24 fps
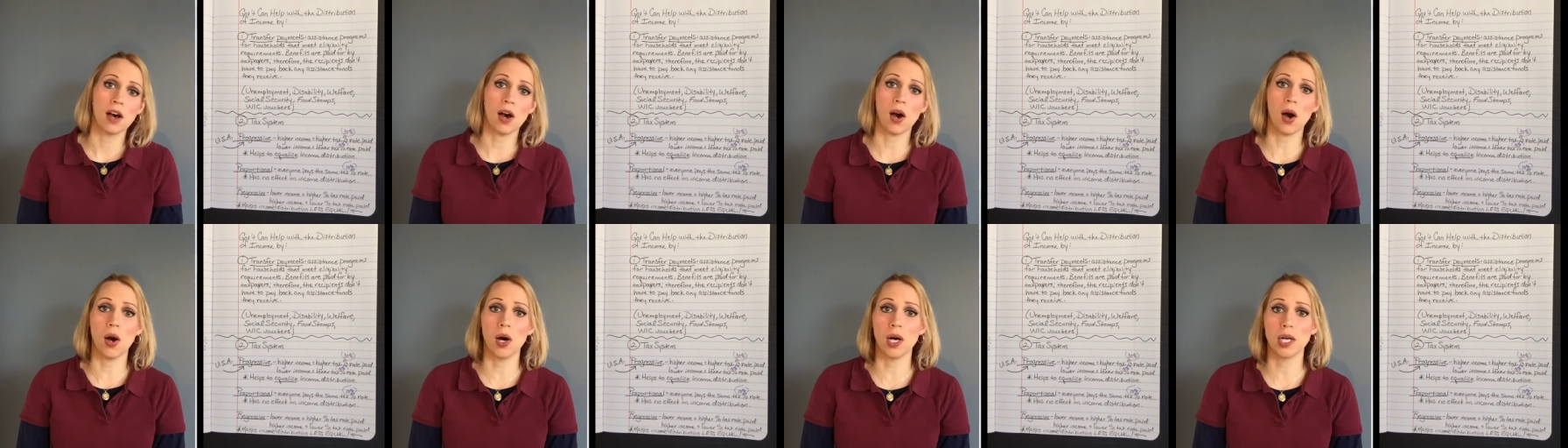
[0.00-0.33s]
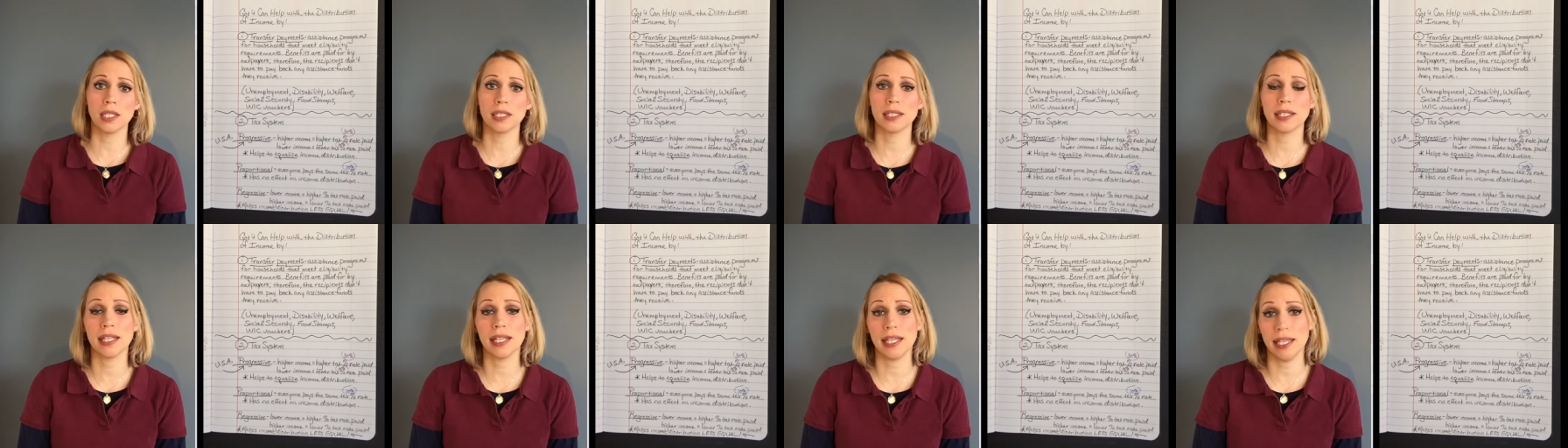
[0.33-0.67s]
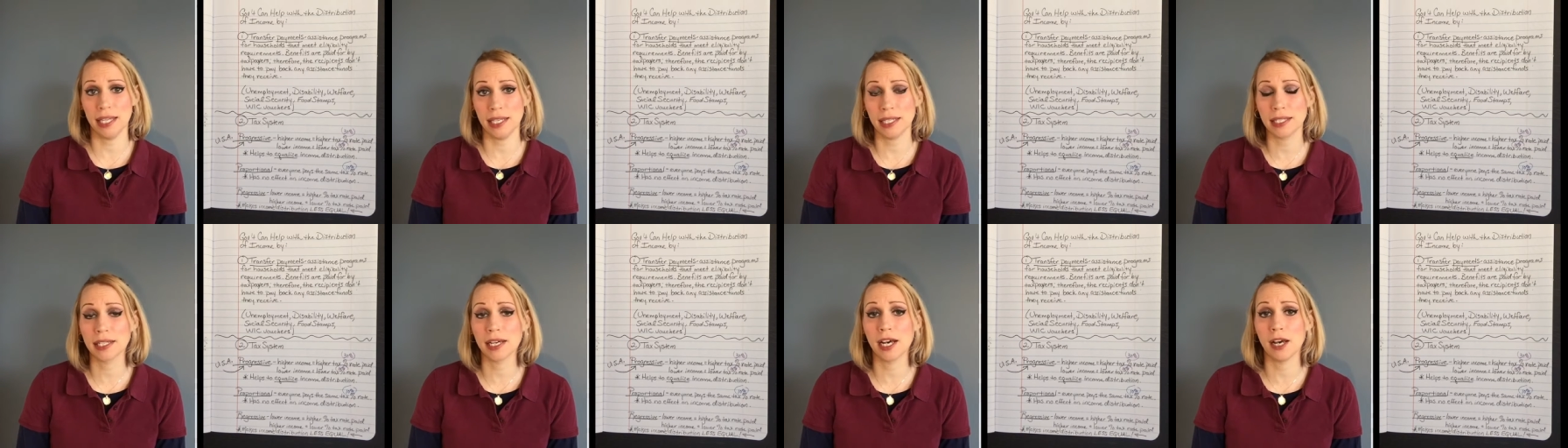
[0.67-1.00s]
on the
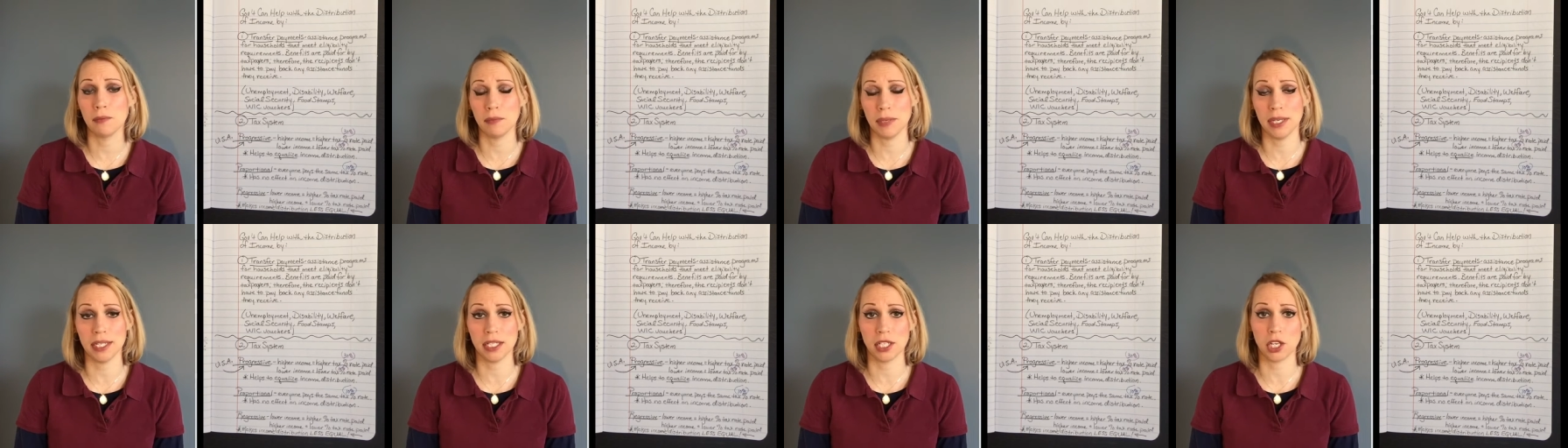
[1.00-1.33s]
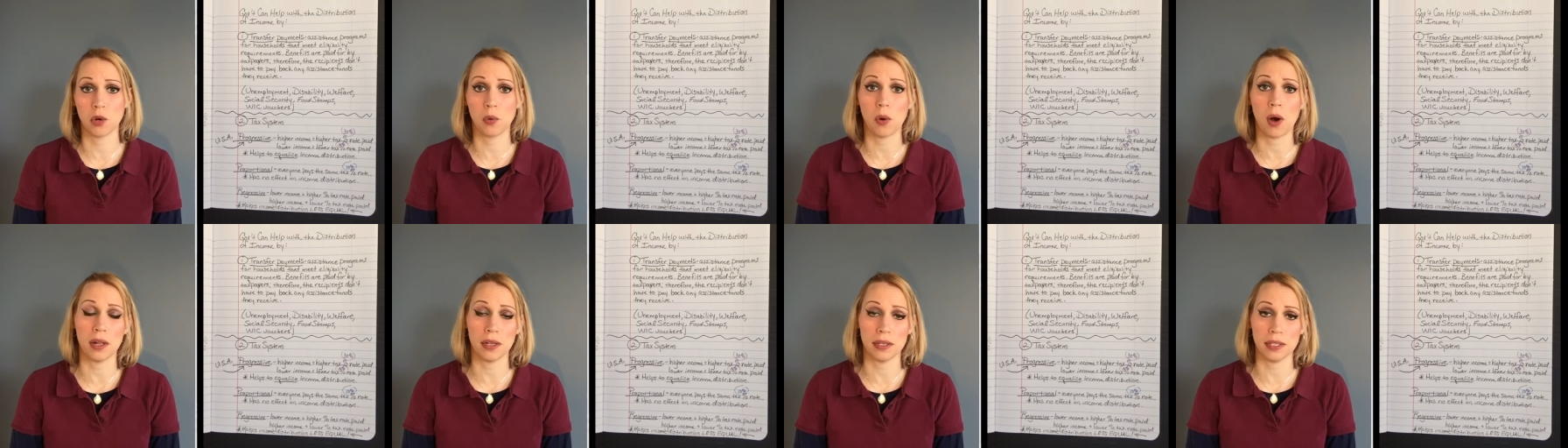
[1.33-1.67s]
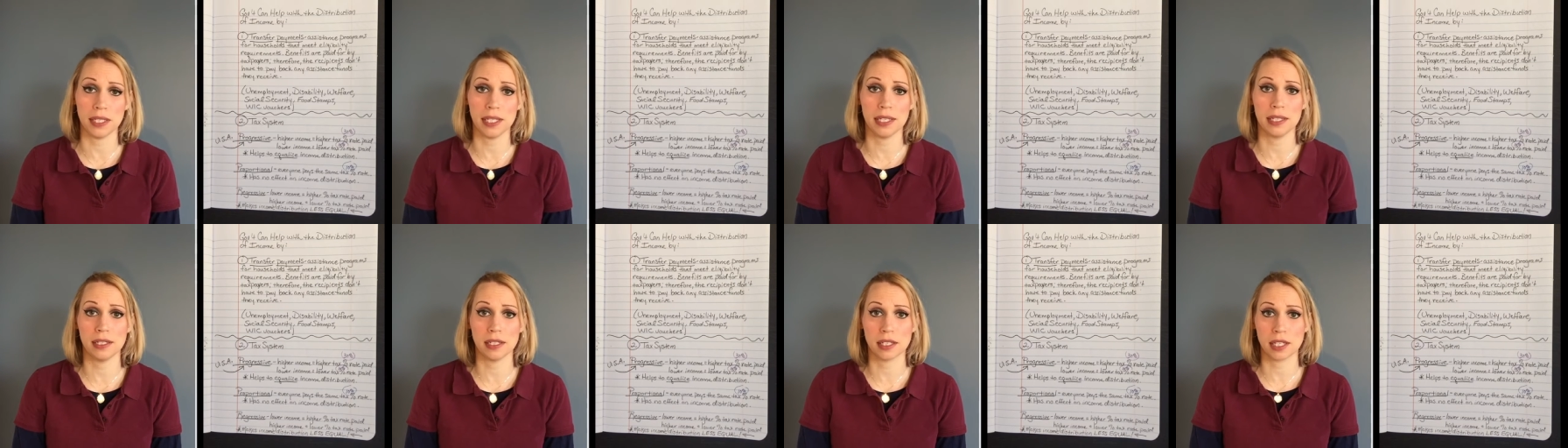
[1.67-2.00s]
income
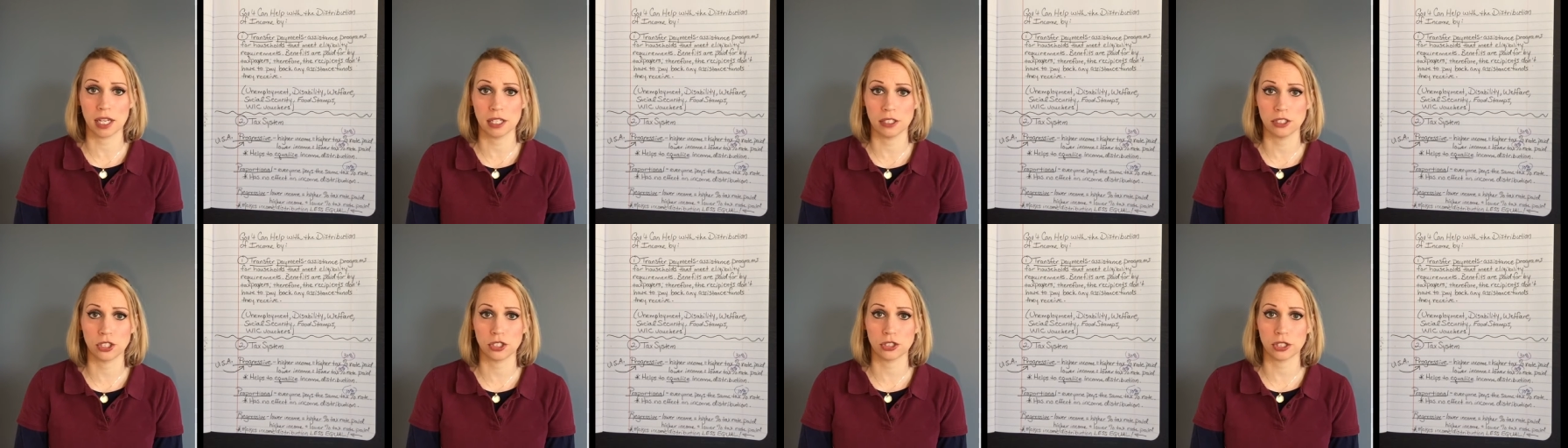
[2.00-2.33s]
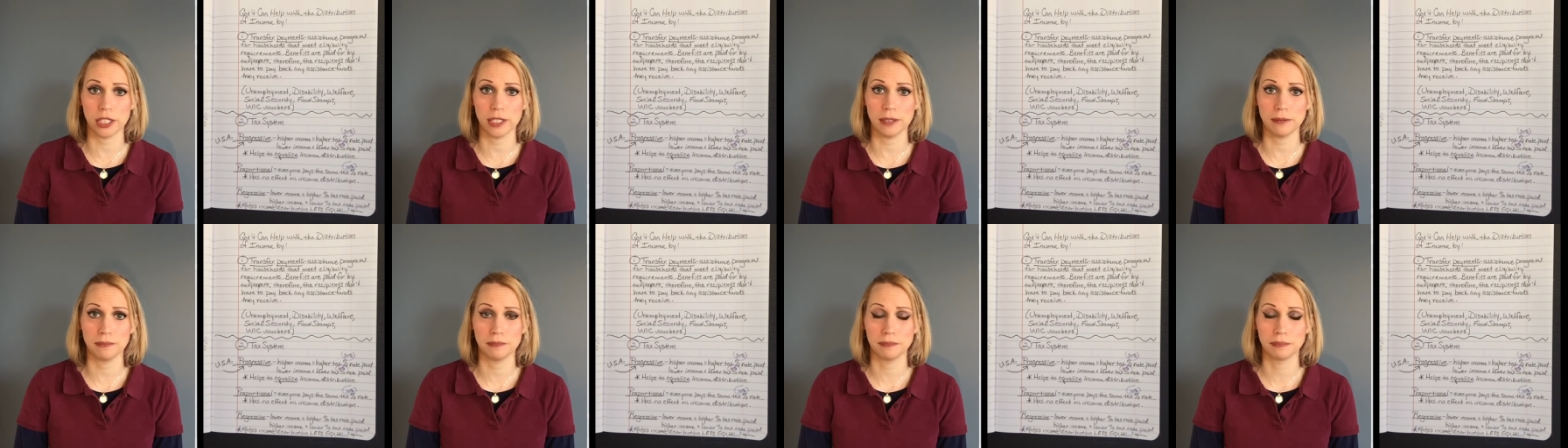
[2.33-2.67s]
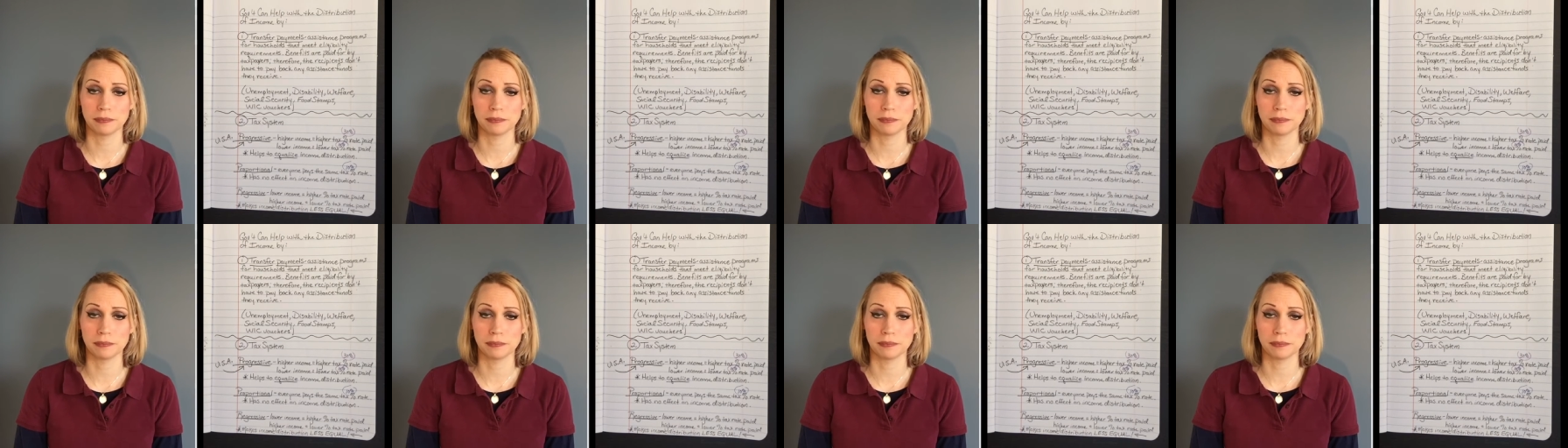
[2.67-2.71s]
inequality in a country.